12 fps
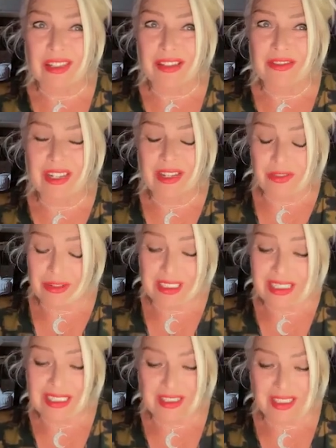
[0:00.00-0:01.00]
that I've ever
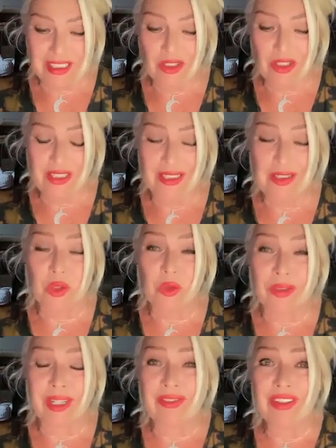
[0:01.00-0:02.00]
released, actually. It's
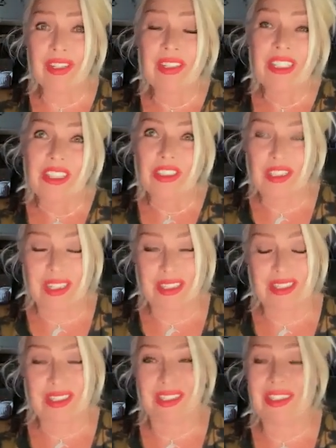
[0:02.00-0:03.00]
called Never
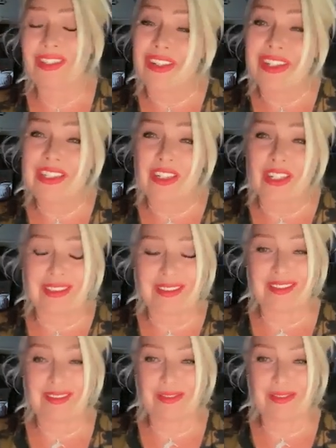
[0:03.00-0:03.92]
Trust a Stranger.